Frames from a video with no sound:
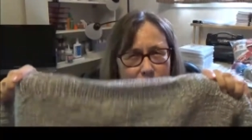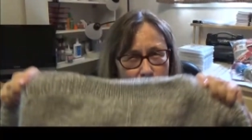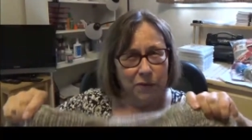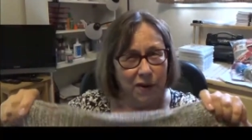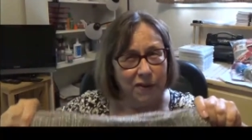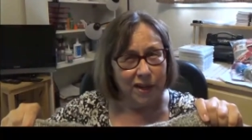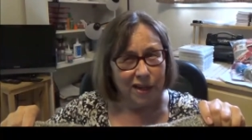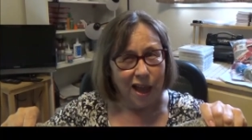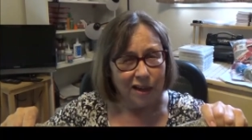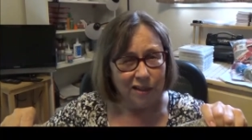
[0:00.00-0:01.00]
to be very
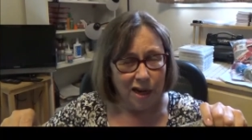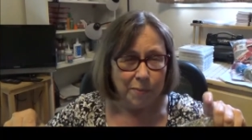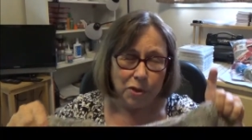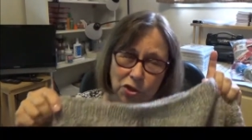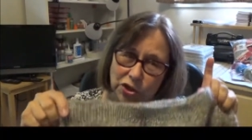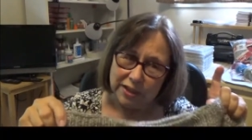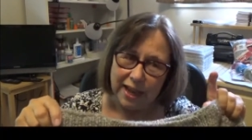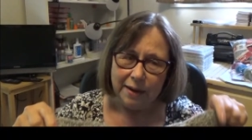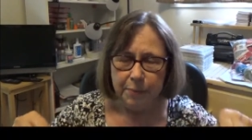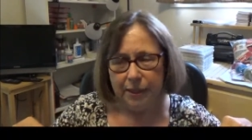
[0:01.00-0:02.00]
economical because
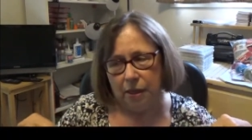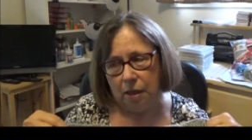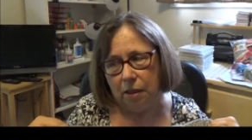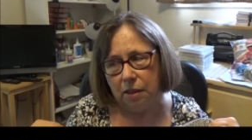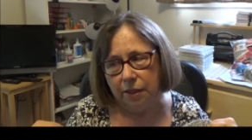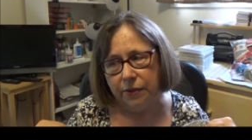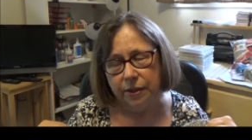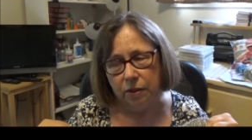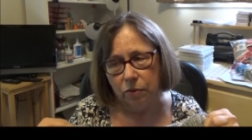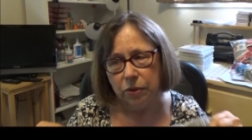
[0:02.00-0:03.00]
that being on clearance
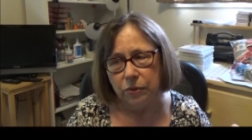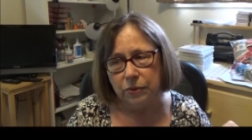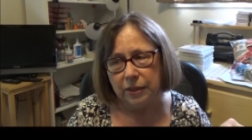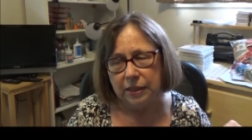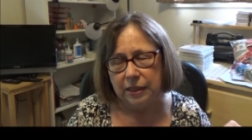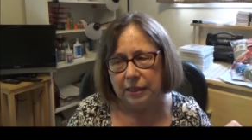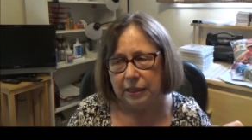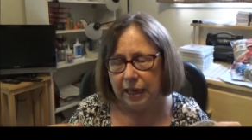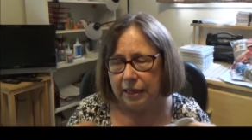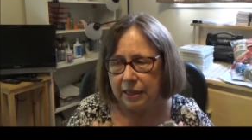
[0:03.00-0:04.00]
and only using six
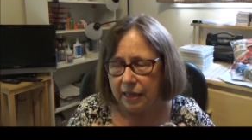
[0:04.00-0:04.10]
skeins,